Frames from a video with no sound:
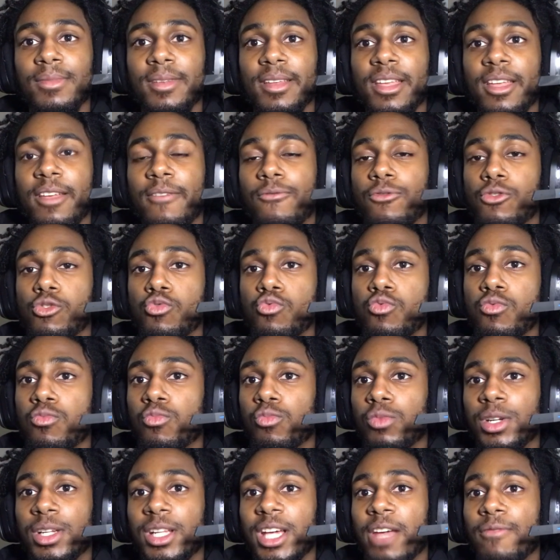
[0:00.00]
If you
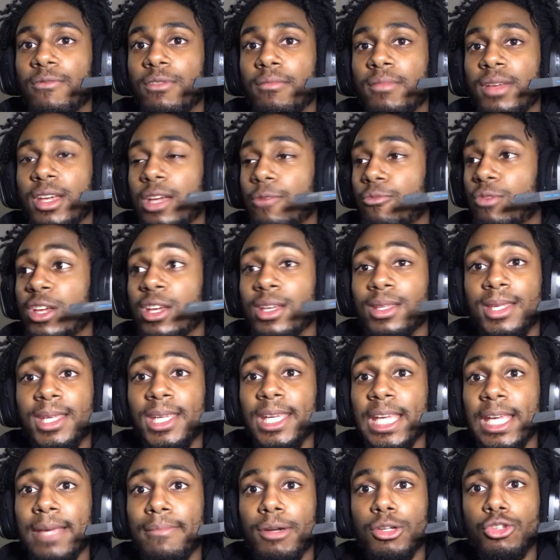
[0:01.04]
want every man, we a
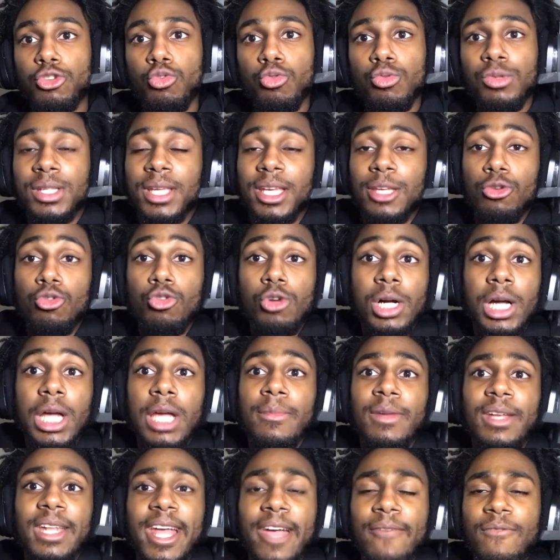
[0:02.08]
team, but you said you
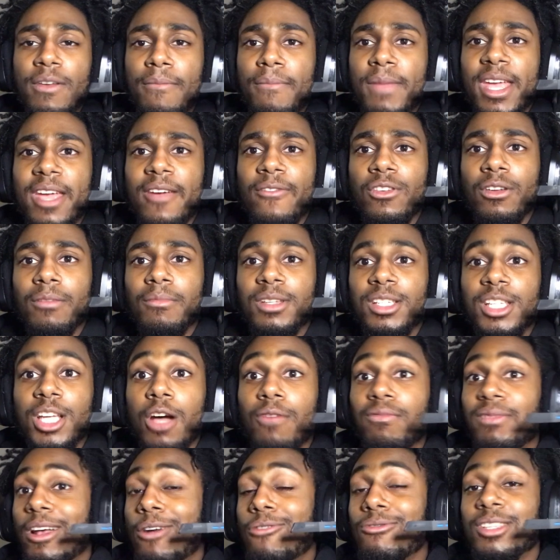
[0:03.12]
claiming every man for
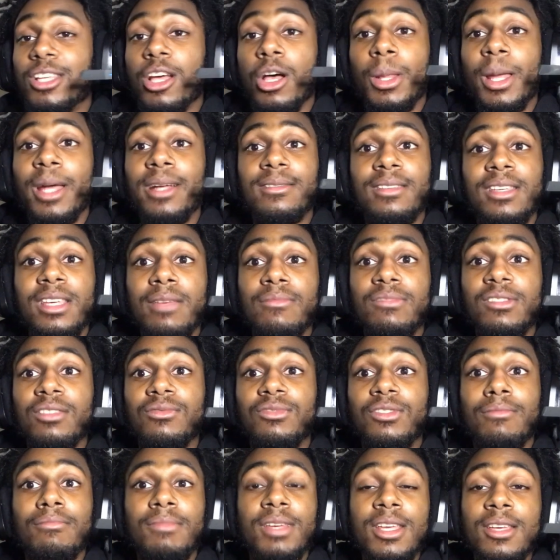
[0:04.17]
themselves. That don't sound like team stuff
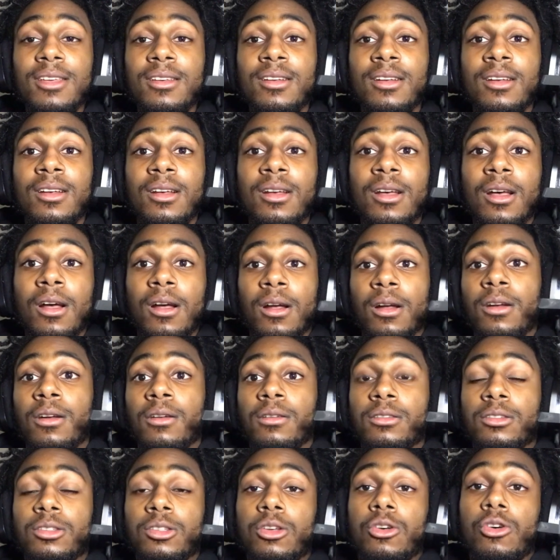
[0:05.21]
to me.
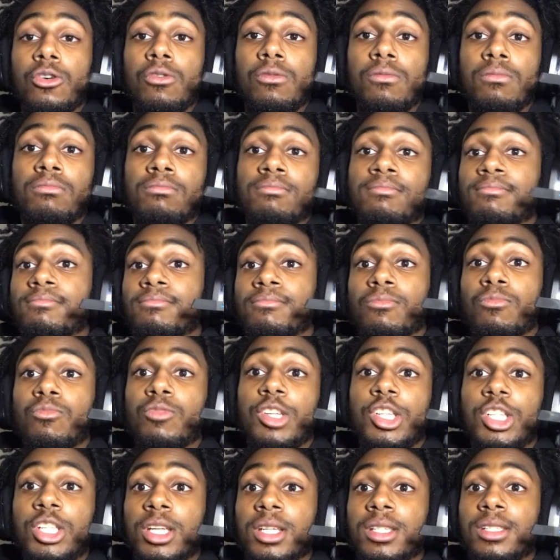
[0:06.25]
So
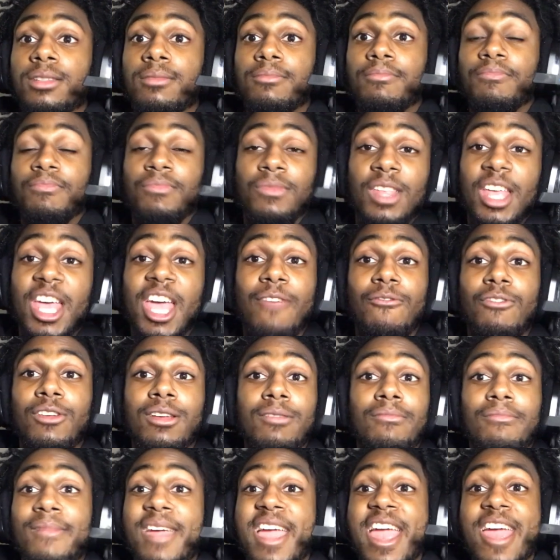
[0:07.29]
we just every
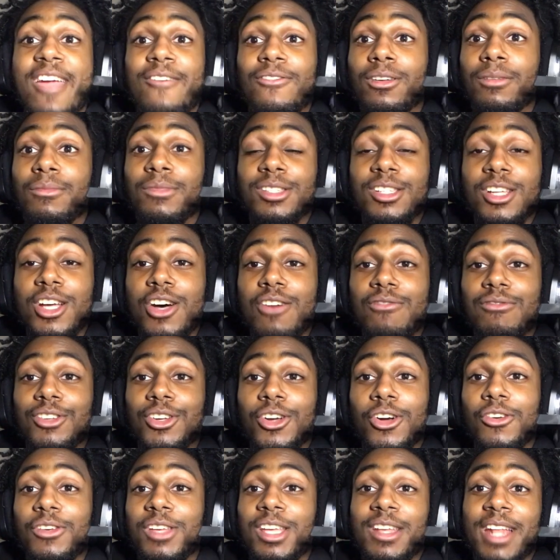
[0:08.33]
man for themselves,
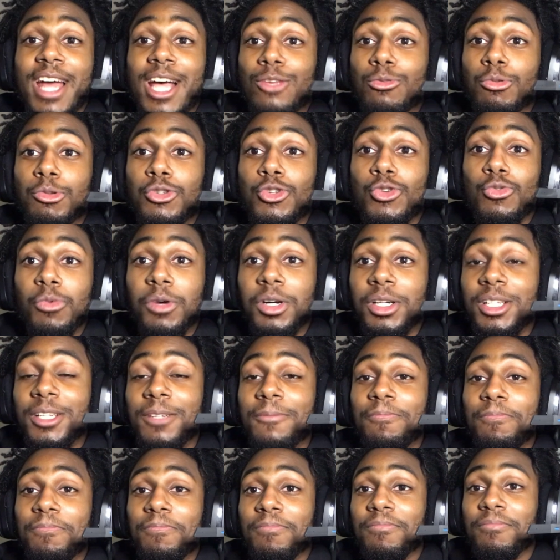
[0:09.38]
yo. Yeah, that's what you
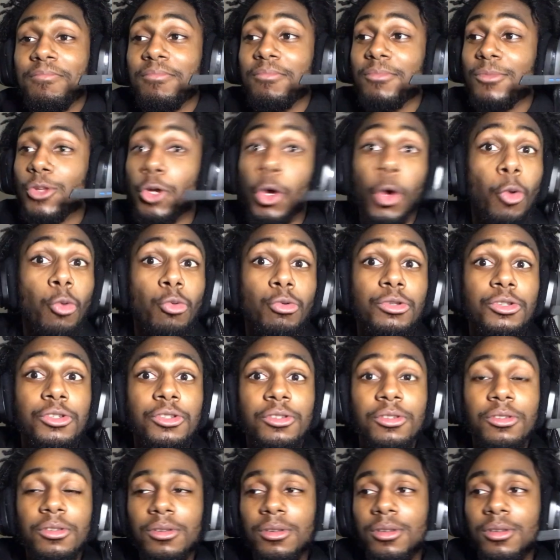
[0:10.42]
wanted, coach.